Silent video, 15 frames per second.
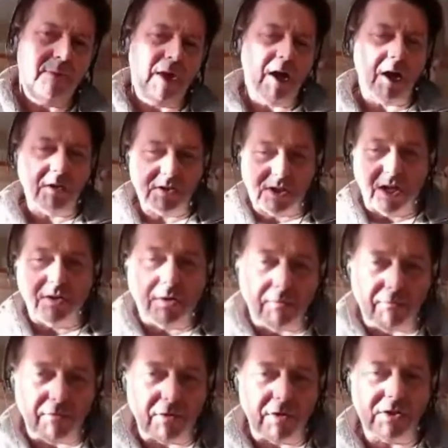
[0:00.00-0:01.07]
uh, stand
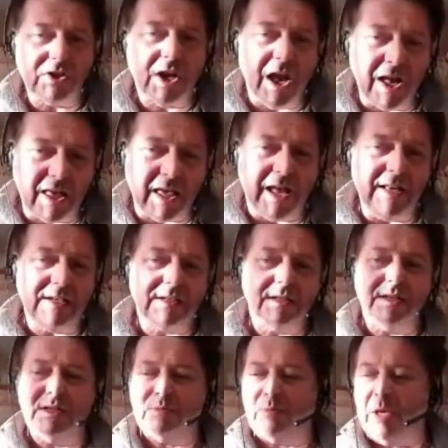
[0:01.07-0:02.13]
up for us against
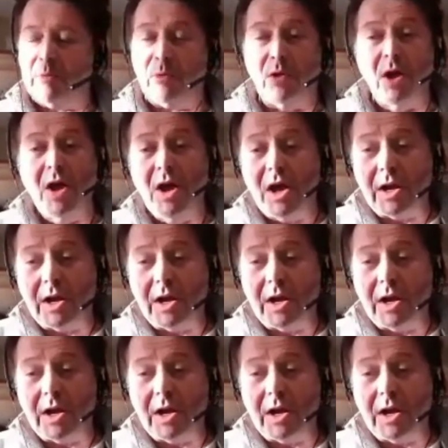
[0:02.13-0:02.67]
these people.